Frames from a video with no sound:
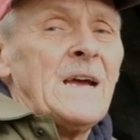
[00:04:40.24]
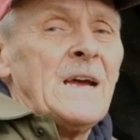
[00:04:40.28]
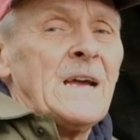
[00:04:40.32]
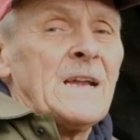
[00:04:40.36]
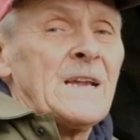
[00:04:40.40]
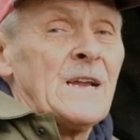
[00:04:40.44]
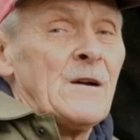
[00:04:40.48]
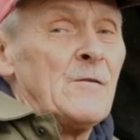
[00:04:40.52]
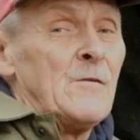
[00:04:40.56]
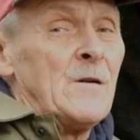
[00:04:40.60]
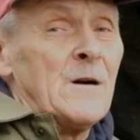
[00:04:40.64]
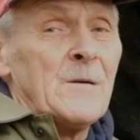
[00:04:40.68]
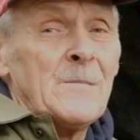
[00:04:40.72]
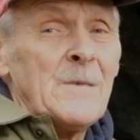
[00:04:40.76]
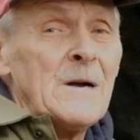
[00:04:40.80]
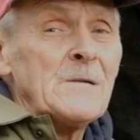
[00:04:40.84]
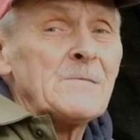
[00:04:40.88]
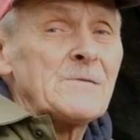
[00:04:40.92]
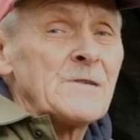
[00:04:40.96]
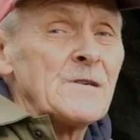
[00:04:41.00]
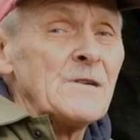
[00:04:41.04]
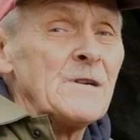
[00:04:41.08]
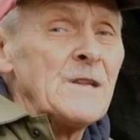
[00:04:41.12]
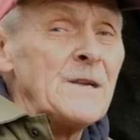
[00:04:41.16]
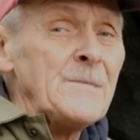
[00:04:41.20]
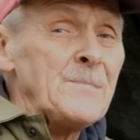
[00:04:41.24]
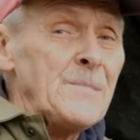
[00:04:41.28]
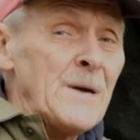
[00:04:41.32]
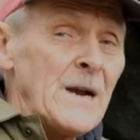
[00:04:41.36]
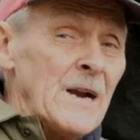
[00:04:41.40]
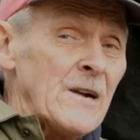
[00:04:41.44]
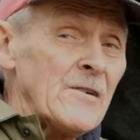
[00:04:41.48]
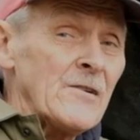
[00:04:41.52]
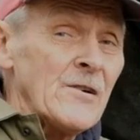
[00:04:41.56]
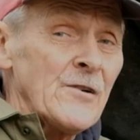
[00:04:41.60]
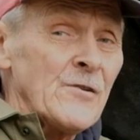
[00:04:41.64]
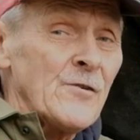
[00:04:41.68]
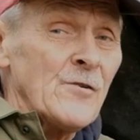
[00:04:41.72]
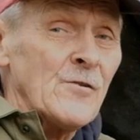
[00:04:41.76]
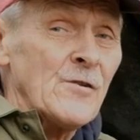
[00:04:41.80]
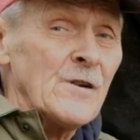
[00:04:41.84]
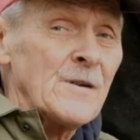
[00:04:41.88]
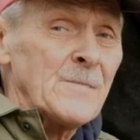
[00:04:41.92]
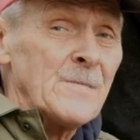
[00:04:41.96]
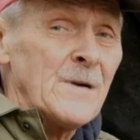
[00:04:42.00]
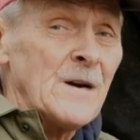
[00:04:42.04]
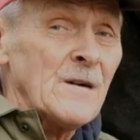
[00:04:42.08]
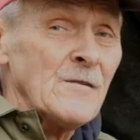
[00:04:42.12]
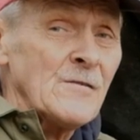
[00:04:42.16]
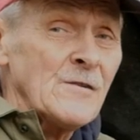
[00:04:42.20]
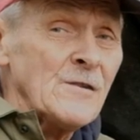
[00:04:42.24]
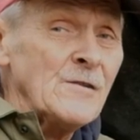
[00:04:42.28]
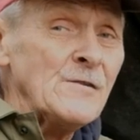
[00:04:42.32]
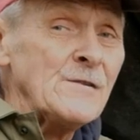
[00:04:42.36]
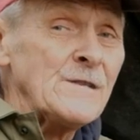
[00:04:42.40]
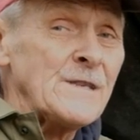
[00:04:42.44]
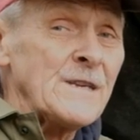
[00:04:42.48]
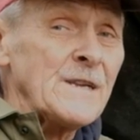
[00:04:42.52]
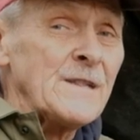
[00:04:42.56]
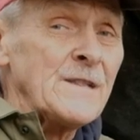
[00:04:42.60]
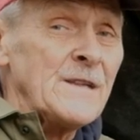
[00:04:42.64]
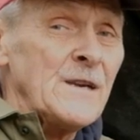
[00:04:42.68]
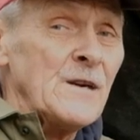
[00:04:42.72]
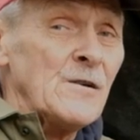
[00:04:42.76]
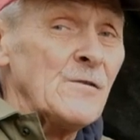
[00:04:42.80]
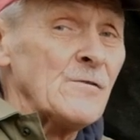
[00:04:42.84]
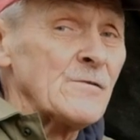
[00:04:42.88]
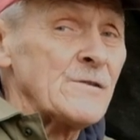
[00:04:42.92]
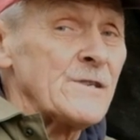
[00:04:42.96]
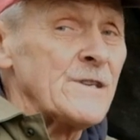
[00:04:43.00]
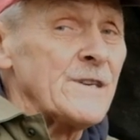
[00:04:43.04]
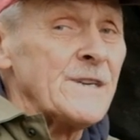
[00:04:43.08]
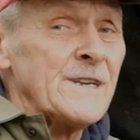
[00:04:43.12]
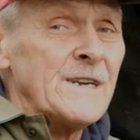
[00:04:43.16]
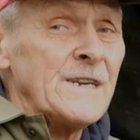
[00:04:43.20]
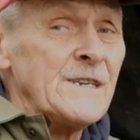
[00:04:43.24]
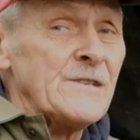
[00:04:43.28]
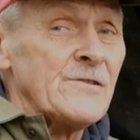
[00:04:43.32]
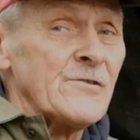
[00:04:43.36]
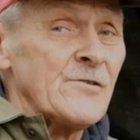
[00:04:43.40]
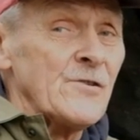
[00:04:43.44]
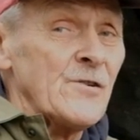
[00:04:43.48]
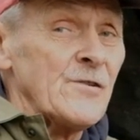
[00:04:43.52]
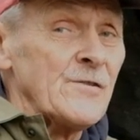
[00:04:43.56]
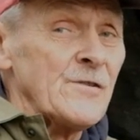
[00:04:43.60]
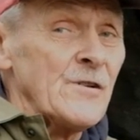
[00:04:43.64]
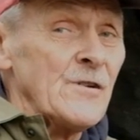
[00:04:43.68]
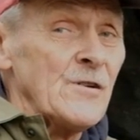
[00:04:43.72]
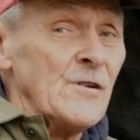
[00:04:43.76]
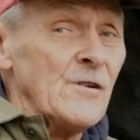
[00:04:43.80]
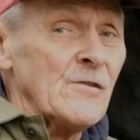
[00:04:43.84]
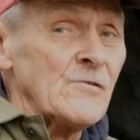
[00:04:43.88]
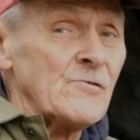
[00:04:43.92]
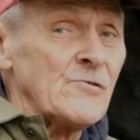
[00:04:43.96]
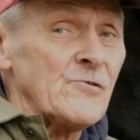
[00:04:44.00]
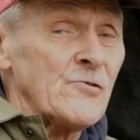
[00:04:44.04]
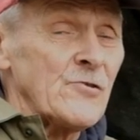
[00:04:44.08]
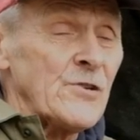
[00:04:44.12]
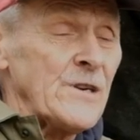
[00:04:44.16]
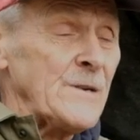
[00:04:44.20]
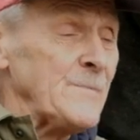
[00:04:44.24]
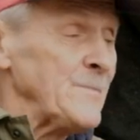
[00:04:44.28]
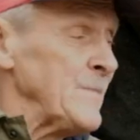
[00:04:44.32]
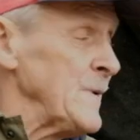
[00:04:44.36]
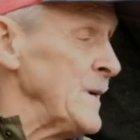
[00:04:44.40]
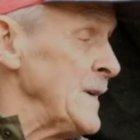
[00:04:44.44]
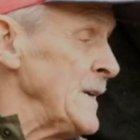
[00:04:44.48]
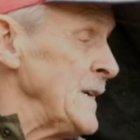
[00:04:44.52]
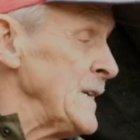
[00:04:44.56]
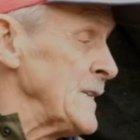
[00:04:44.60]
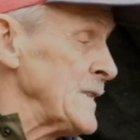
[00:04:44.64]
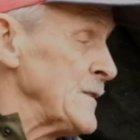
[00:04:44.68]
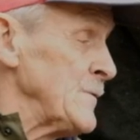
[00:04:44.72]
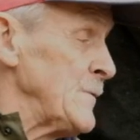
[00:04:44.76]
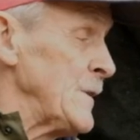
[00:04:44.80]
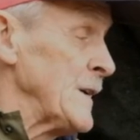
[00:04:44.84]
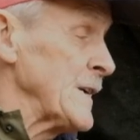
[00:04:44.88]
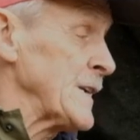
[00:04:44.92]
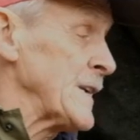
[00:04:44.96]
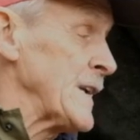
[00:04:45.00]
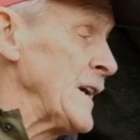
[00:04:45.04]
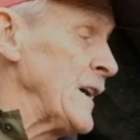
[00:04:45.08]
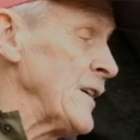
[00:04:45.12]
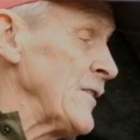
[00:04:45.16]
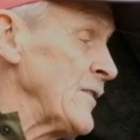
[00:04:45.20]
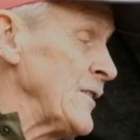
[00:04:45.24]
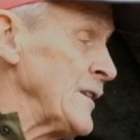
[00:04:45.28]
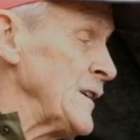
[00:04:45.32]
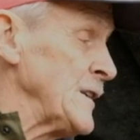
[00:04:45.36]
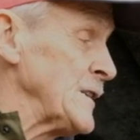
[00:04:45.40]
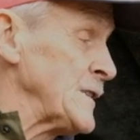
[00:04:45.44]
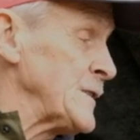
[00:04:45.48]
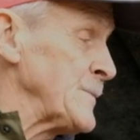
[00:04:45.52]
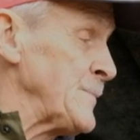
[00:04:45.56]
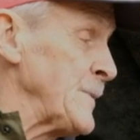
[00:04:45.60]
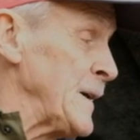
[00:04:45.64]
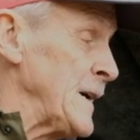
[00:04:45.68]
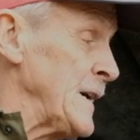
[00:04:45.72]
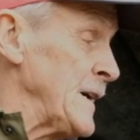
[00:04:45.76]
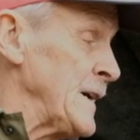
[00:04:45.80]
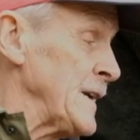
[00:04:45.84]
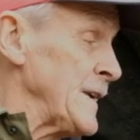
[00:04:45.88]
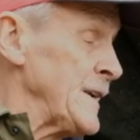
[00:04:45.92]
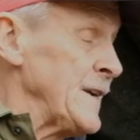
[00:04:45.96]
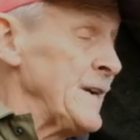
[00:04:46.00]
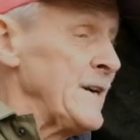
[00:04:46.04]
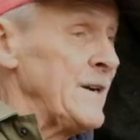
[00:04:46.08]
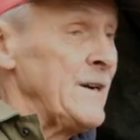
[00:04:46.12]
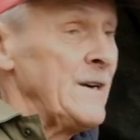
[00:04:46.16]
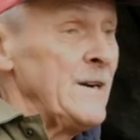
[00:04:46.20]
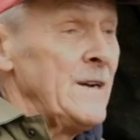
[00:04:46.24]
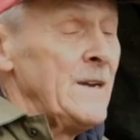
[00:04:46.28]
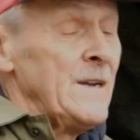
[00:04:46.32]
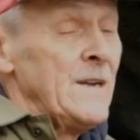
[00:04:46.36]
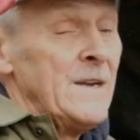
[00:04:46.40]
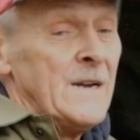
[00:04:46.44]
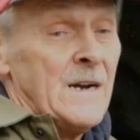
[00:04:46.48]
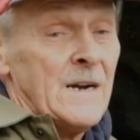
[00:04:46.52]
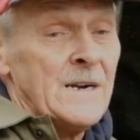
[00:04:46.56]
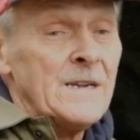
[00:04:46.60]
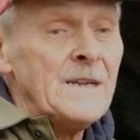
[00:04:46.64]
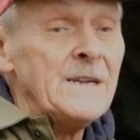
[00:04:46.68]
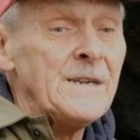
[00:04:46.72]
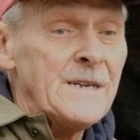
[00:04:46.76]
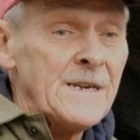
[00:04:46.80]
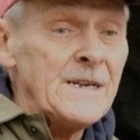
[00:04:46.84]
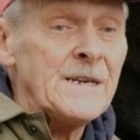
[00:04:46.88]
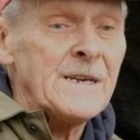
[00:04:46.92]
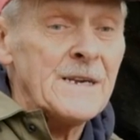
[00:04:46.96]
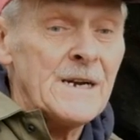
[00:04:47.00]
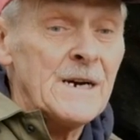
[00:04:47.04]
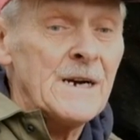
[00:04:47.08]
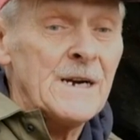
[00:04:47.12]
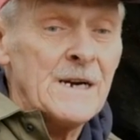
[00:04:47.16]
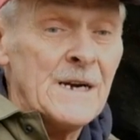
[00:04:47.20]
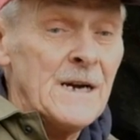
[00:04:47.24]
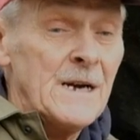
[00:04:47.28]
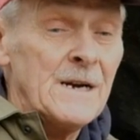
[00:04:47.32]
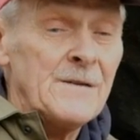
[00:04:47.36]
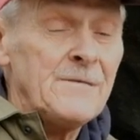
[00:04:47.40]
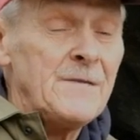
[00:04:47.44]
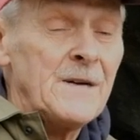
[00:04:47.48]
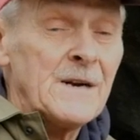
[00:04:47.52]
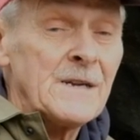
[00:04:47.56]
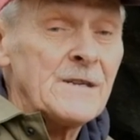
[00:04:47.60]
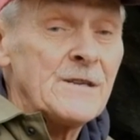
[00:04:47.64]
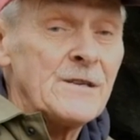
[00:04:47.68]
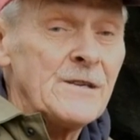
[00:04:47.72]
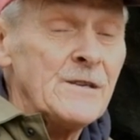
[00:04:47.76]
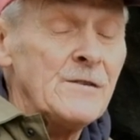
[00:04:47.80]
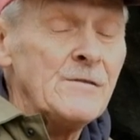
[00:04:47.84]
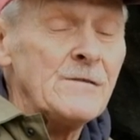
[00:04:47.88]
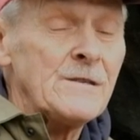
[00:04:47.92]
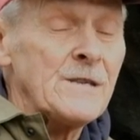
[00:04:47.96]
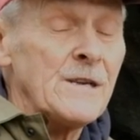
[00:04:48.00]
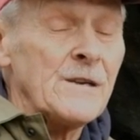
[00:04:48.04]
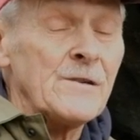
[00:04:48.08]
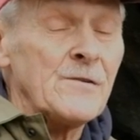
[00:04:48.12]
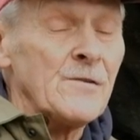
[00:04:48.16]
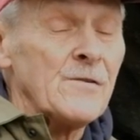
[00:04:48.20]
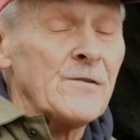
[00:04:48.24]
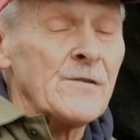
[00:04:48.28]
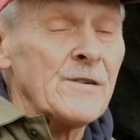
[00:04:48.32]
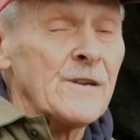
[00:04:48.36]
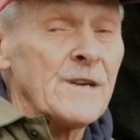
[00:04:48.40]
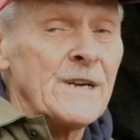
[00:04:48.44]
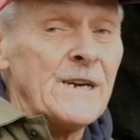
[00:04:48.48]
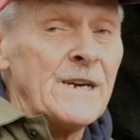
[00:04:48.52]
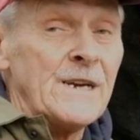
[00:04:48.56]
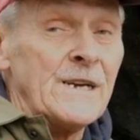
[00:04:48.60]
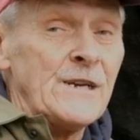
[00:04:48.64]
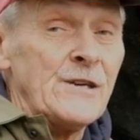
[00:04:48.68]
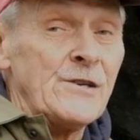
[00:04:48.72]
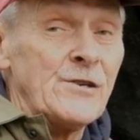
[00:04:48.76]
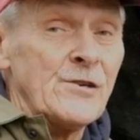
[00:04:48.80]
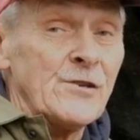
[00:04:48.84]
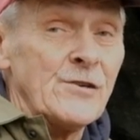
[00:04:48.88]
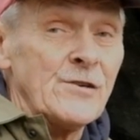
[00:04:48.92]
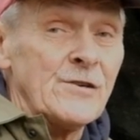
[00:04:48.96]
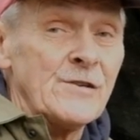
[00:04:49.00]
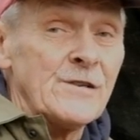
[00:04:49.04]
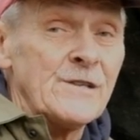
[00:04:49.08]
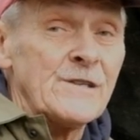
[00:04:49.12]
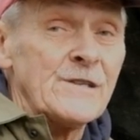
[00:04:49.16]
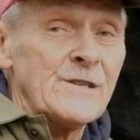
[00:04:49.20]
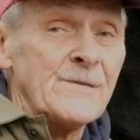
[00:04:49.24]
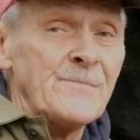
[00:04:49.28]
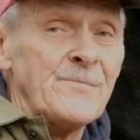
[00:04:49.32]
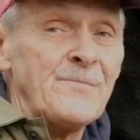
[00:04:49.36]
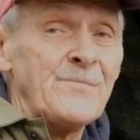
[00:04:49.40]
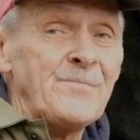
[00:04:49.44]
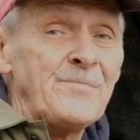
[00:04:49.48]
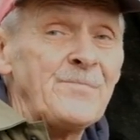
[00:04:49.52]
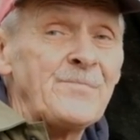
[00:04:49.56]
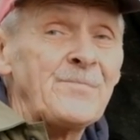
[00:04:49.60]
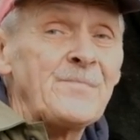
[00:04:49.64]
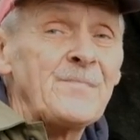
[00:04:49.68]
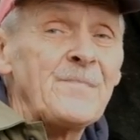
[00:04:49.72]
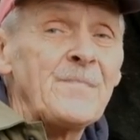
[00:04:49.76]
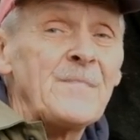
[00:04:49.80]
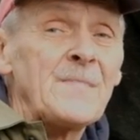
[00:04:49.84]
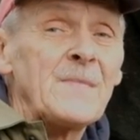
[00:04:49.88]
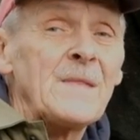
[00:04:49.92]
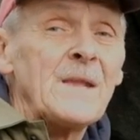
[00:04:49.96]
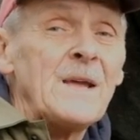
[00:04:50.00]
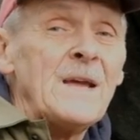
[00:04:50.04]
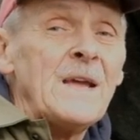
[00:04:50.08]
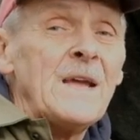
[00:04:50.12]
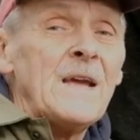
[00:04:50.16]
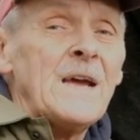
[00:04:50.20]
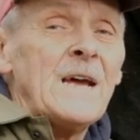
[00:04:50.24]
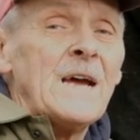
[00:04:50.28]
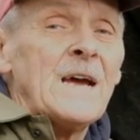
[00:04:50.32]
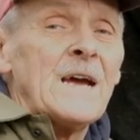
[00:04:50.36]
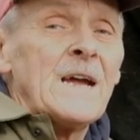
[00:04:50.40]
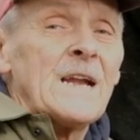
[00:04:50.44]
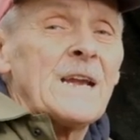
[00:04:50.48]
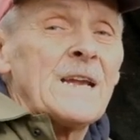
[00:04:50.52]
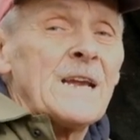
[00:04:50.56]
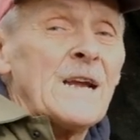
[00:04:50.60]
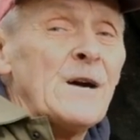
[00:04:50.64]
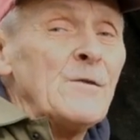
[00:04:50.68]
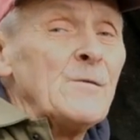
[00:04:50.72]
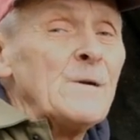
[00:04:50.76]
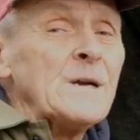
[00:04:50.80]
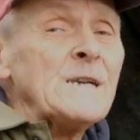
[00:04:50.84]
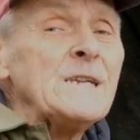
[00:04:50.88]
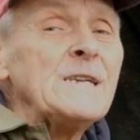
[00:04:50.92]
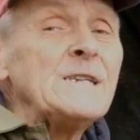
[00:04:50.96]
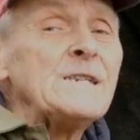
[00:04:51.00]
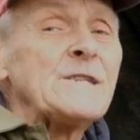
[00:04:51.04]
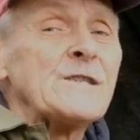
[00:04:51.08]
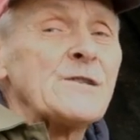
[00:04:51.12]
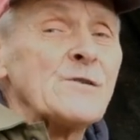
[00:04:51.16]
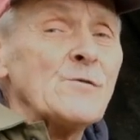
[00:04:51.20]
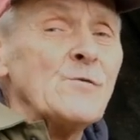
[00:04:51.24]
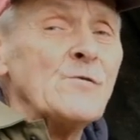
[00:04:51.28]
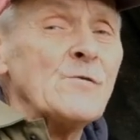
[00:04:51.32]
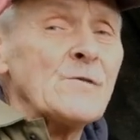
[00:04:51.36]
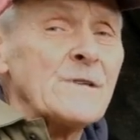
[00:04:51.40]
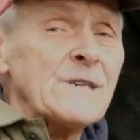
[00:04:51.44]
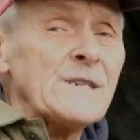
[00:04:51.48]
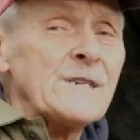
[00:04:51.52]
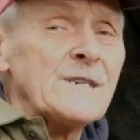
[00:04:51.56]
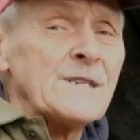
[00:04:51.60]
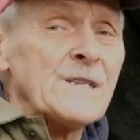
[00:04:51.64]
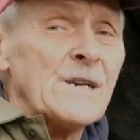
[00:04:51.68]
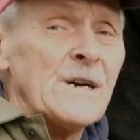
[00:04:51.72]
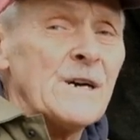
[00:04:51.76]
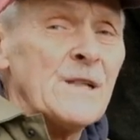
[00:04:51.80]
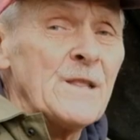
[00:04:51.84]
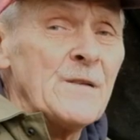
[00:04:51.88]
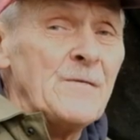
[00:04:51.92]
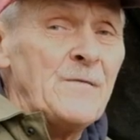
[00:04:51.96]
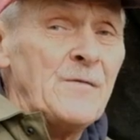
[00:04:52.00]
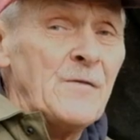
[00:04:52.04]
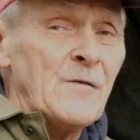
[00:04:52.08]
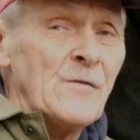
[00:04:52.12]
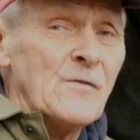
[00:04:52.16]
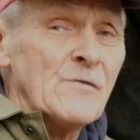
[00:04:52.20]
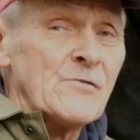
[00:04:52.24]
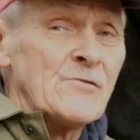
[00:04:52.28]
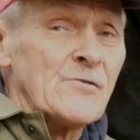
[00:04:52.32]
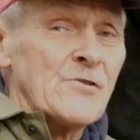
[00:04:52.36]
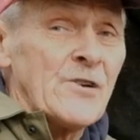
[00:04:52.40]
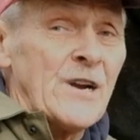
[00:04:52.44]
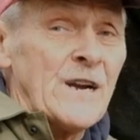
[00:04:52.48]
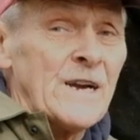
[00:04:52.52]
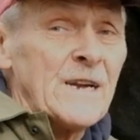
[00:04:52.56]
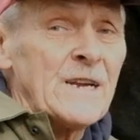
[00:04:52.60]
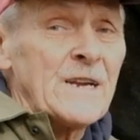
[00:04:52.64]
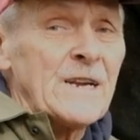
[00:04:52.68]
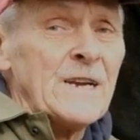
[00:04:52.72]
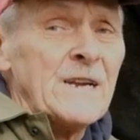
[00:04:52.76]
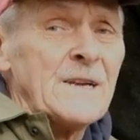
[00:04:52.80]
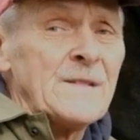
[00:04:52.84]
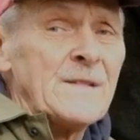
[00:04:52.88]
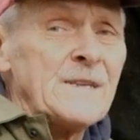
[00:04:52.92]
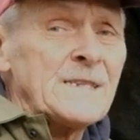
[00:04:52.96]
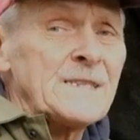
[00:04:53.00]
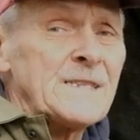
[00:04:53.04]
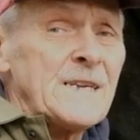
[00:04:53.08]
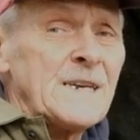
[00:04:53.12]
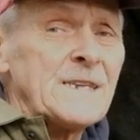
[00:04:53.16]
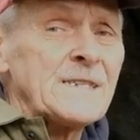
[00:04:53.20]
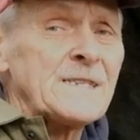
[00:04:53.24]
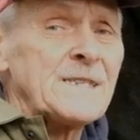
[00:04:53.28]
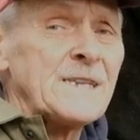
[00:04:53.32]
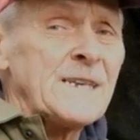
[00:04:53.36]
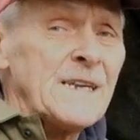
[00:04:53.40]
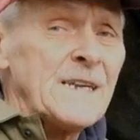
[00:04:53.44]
Now, I'm absolutely paranoid about losing the alternator on a long trip, so I carry a spare here, and indeed I have had to use it on occasions. Now, when installed inside the four track, this has an